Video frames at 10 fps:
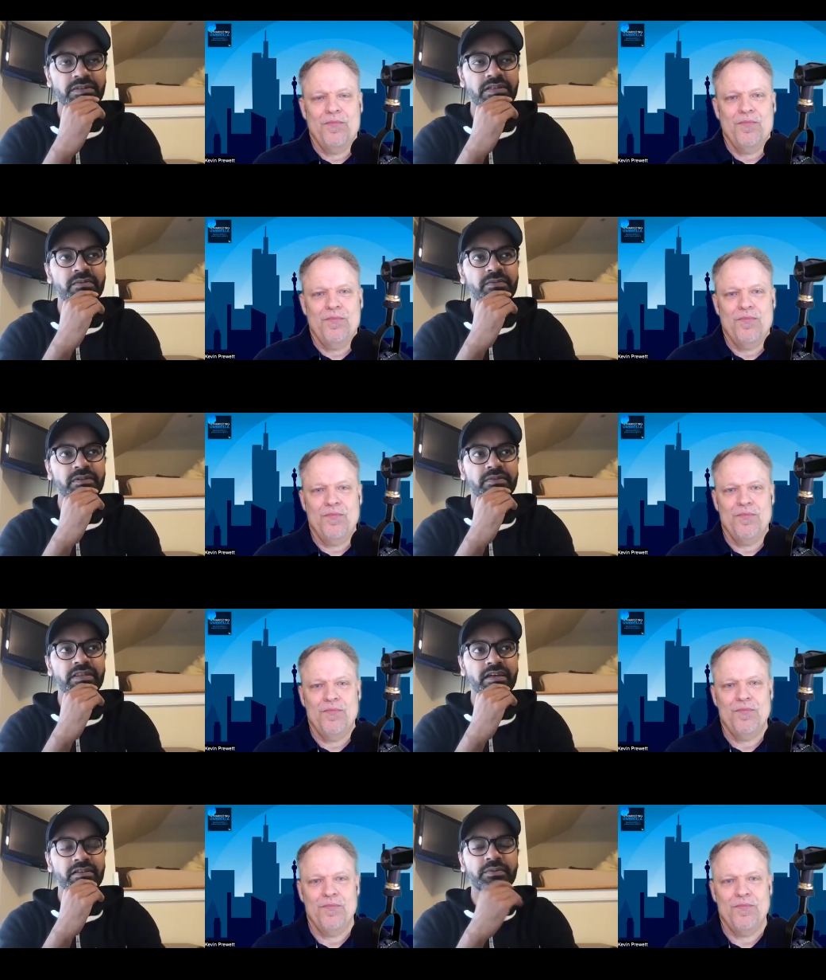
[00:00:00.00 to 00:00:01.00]
Speaker 1: helpful with
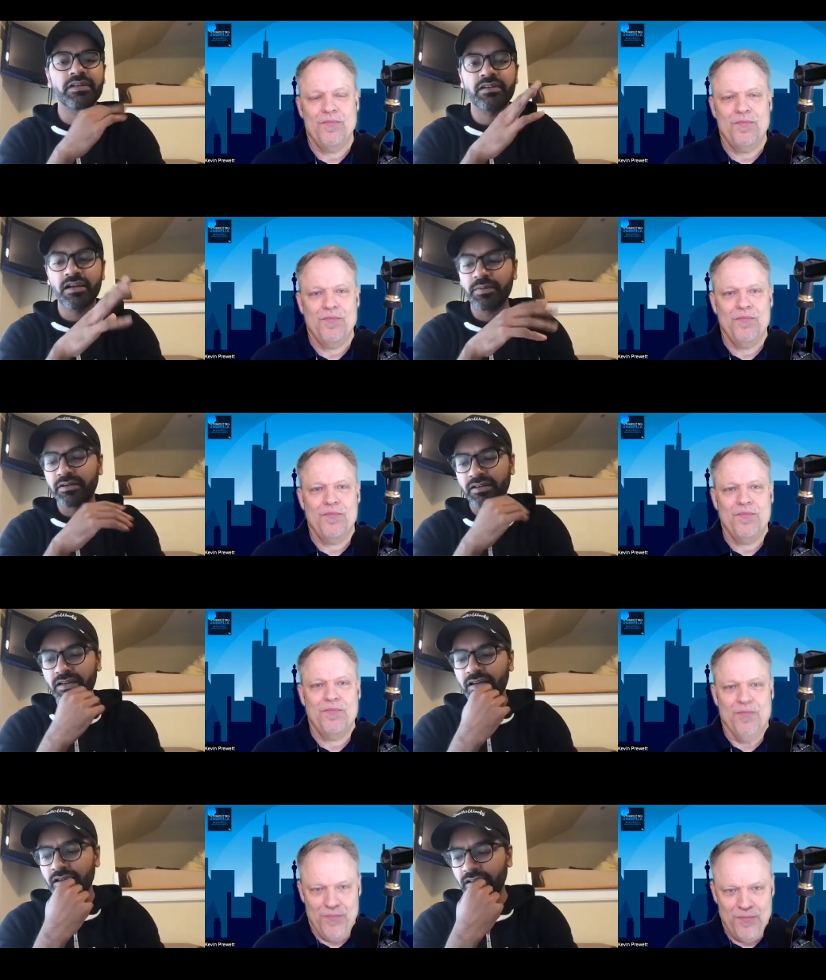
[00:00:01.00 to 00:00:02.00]
that. So we can talk about
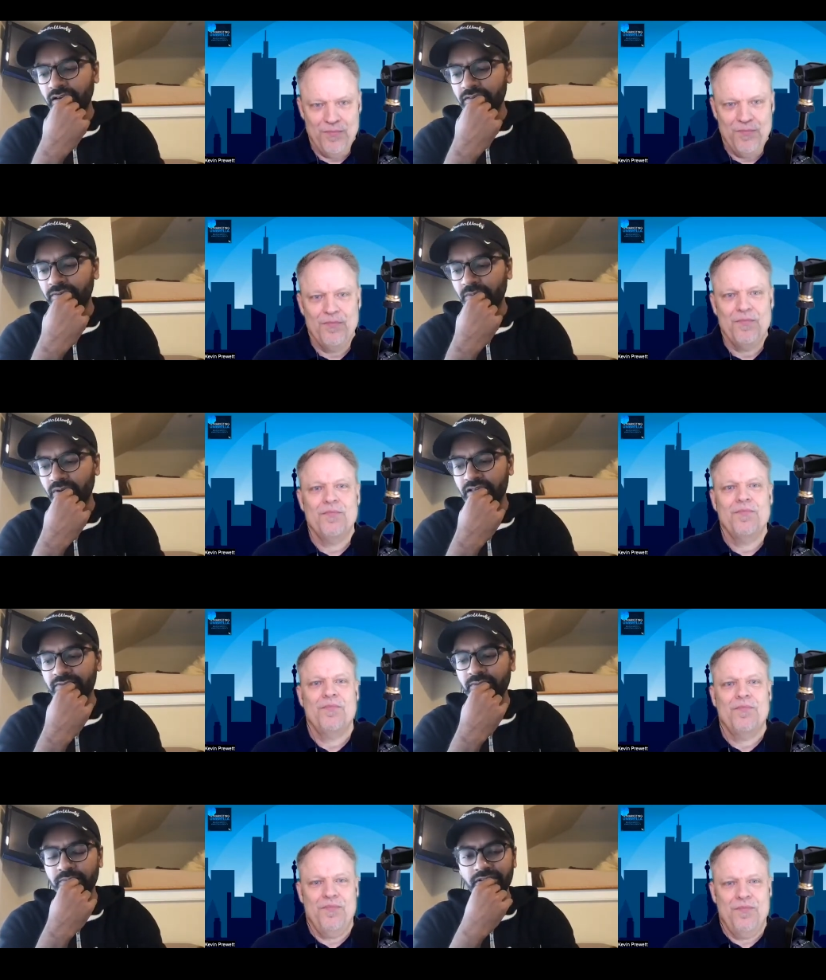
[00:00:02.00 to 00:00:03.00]
a lot of different ways
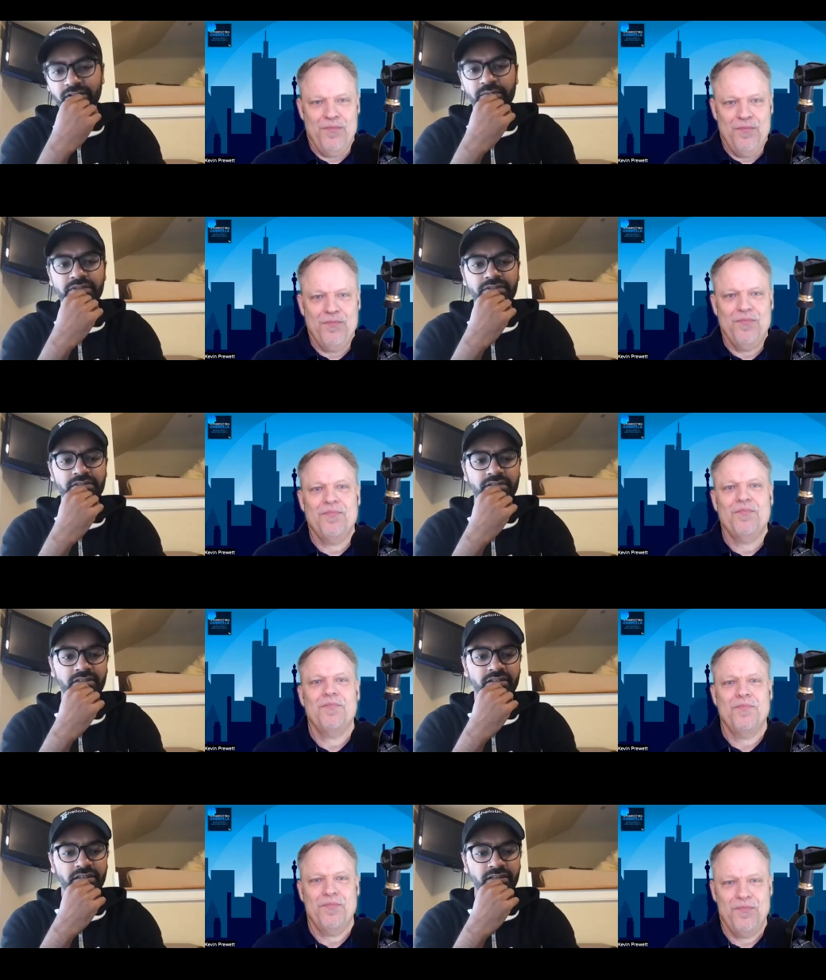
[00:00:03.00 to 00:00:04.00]
we built our business
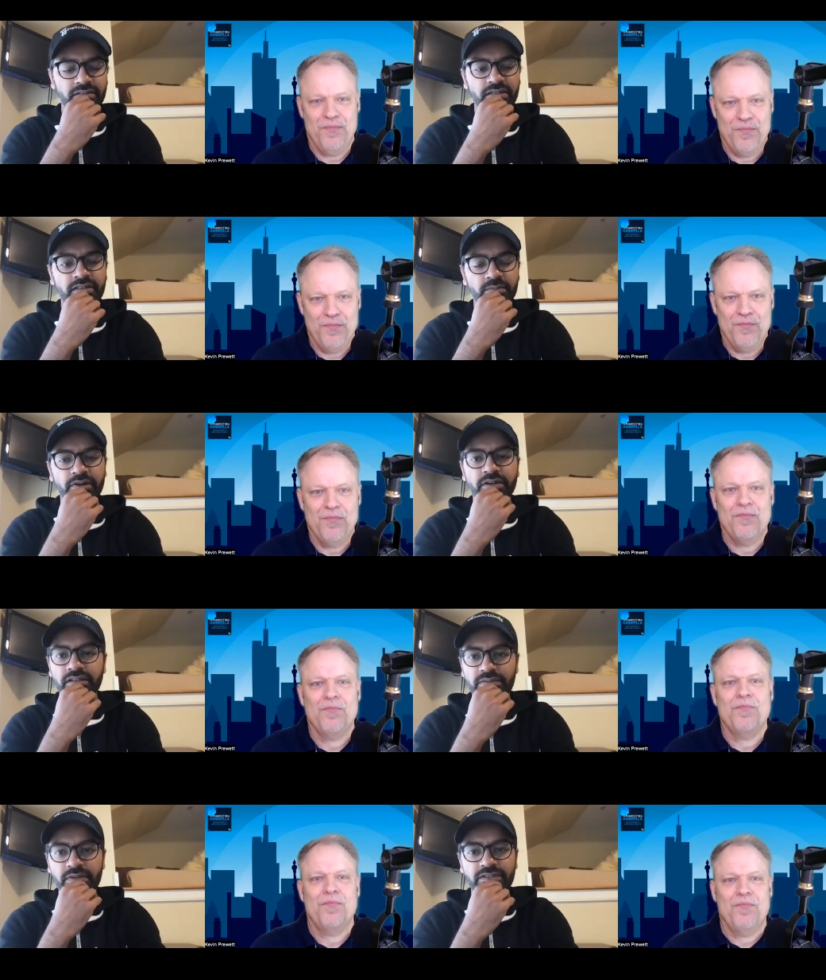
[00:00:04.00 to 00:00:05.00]
in in, in the
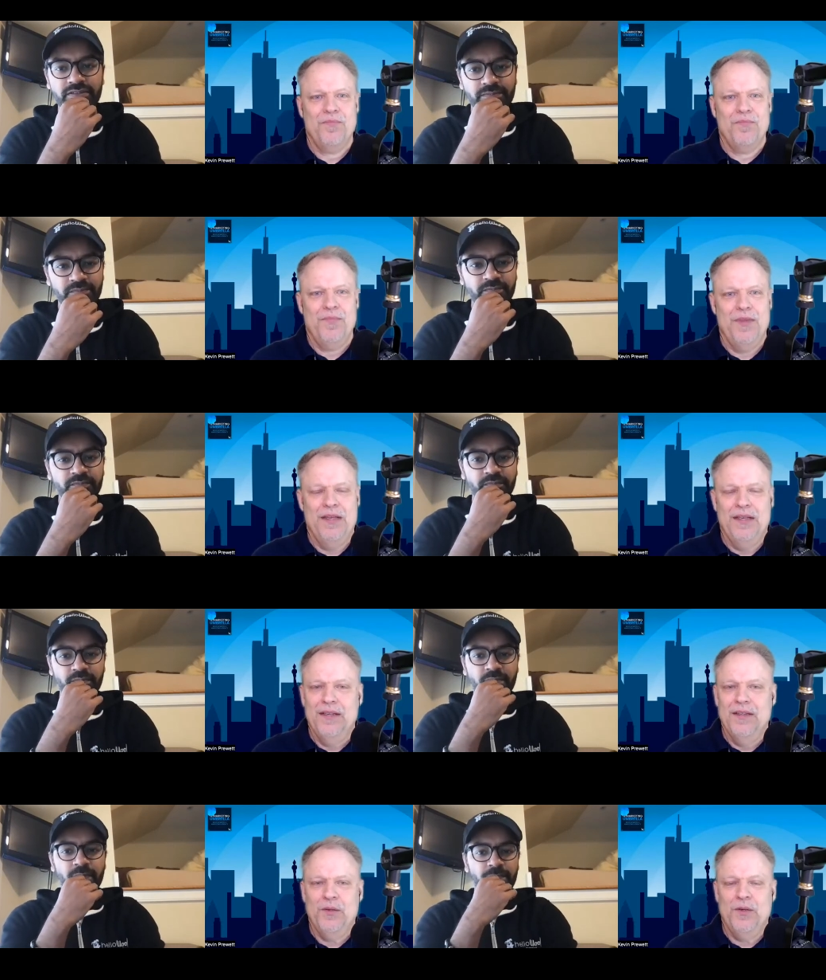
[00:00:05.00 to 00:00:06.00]
marketing space.
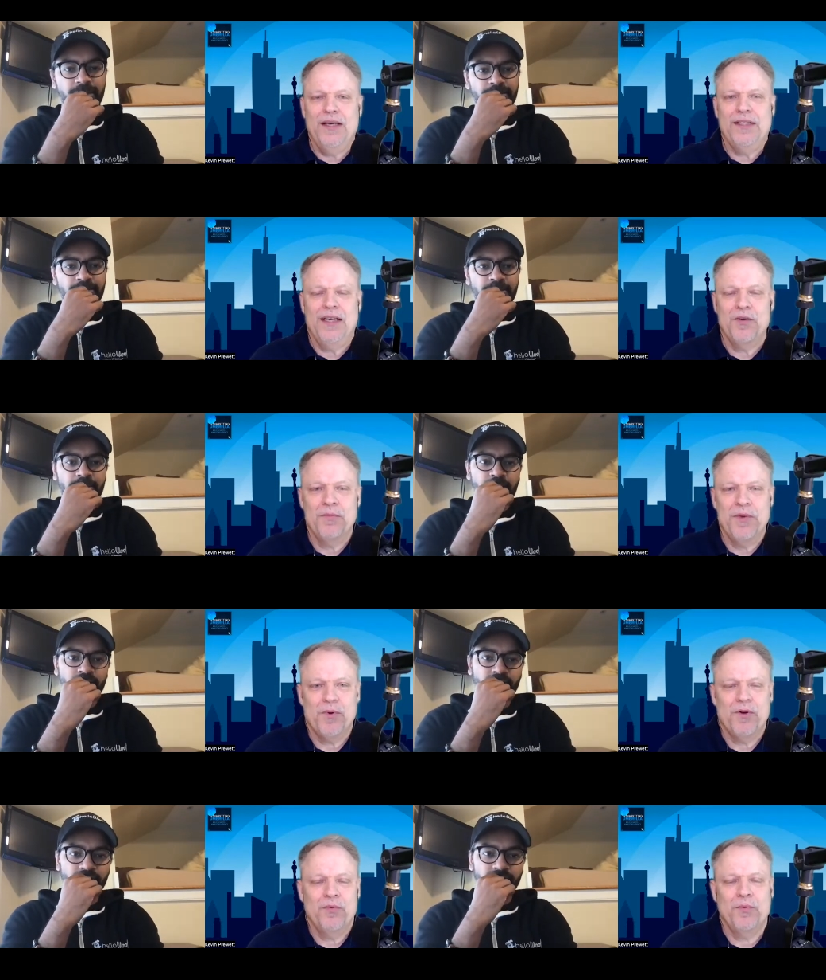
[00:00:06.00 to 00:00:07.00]
Speaker 2: Well, I, I,
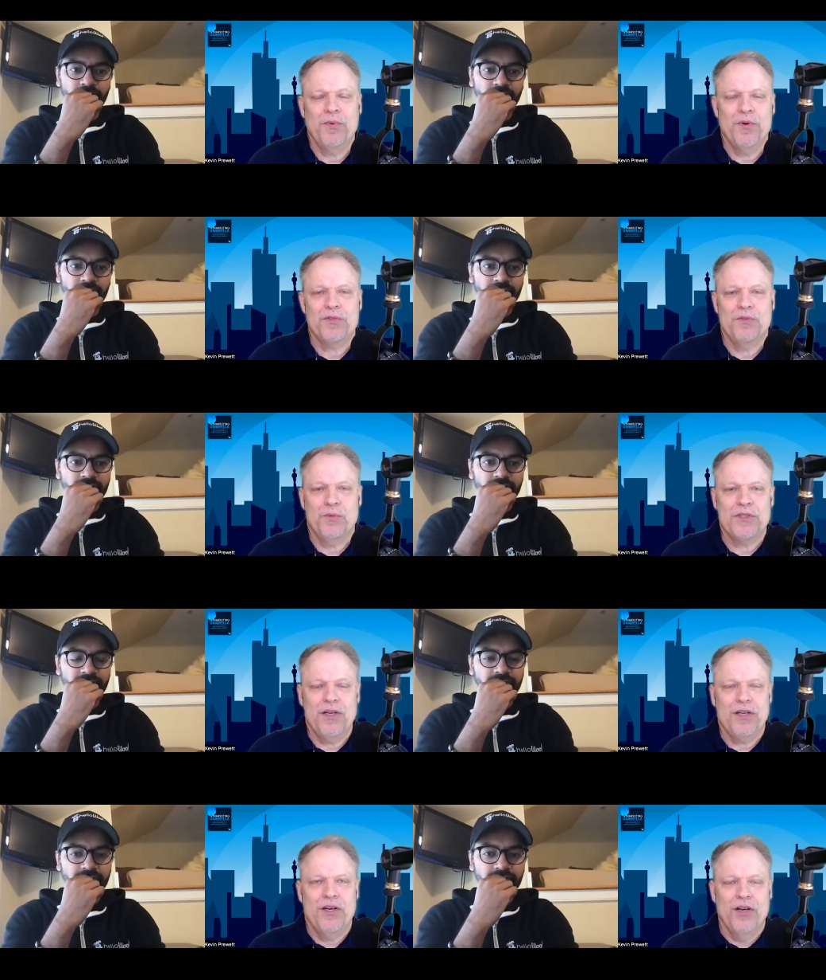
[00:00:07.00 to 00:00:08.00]
remember when we were we were
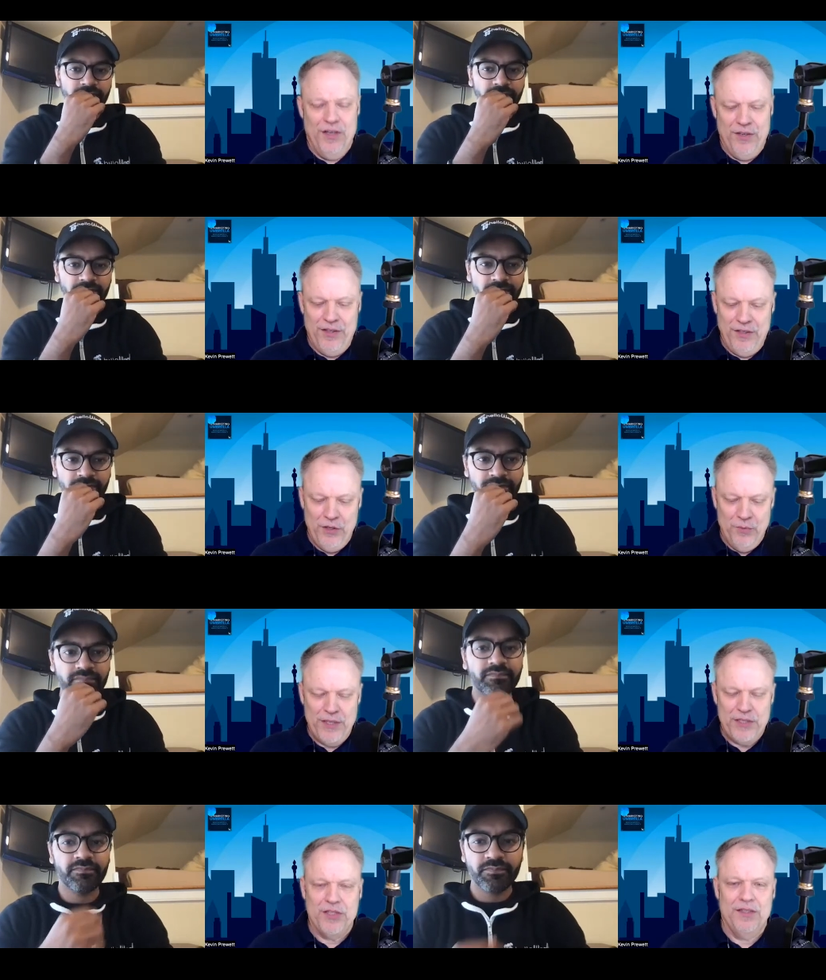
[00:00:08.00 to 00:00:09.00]
talking earlier that you
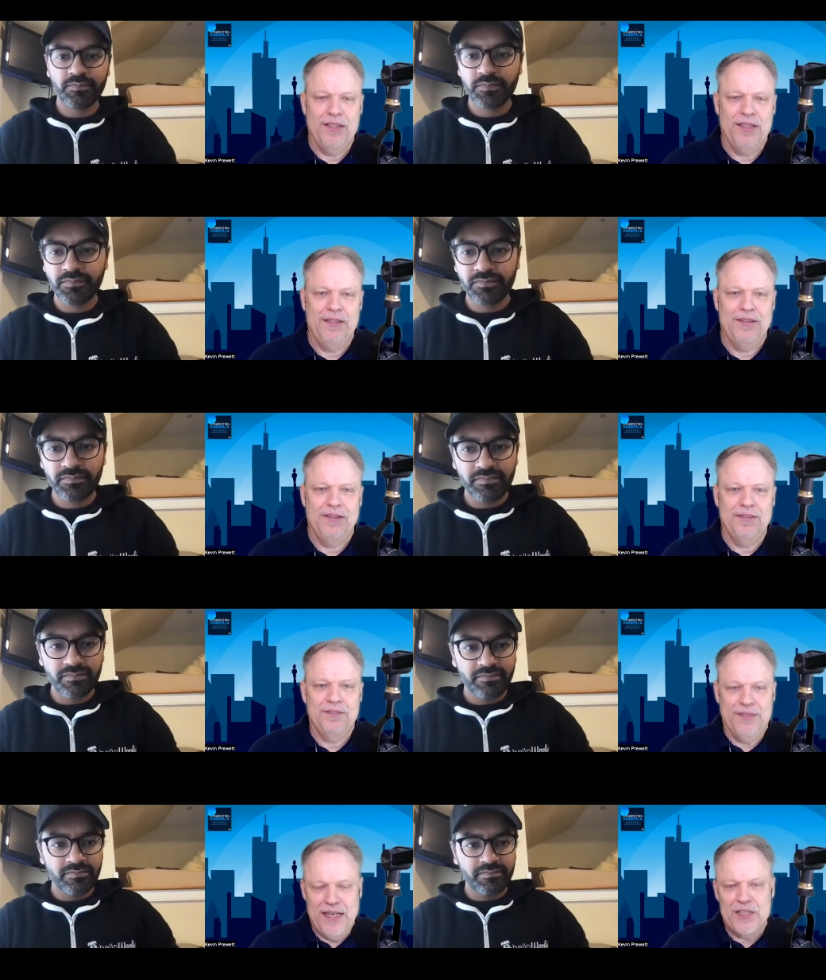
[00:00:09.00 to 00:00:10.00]
mentioned the the
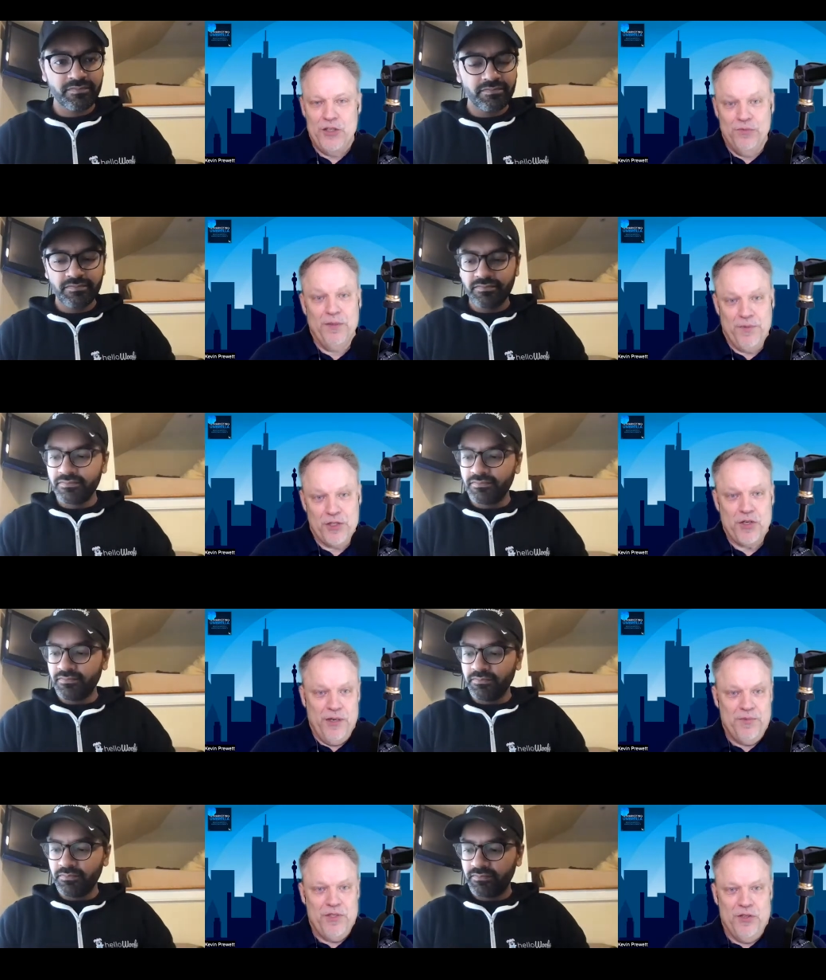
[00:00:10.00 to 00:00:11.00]
as you flipped the
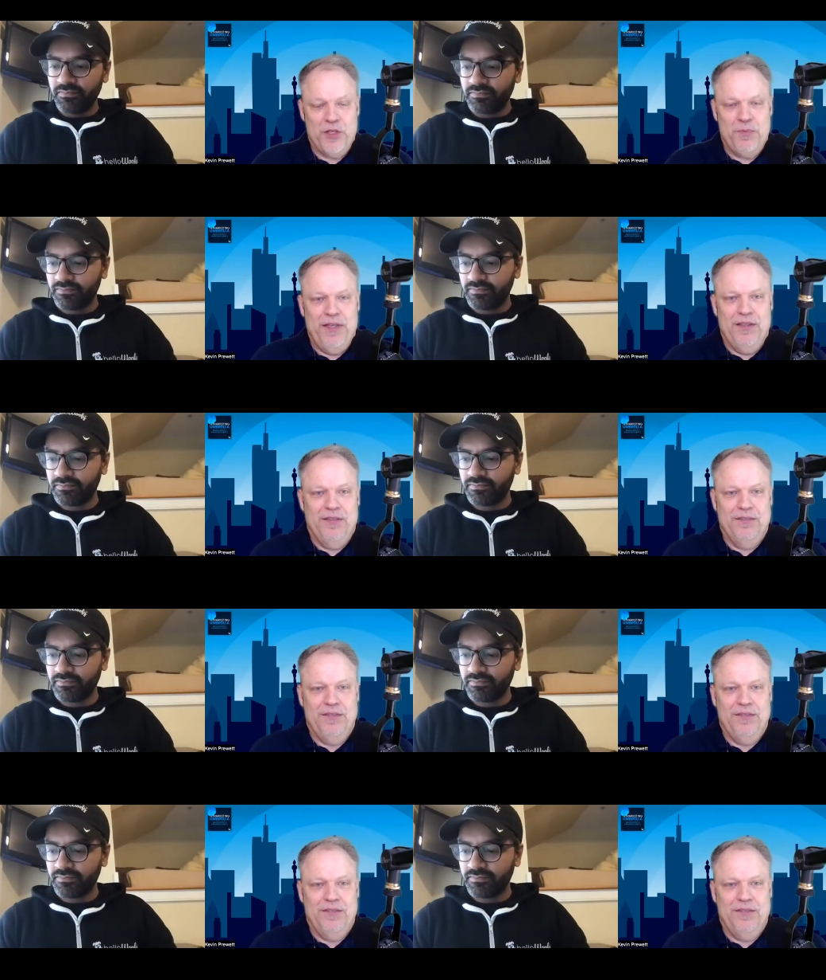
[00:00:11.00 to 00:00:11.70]
script, so to speak, on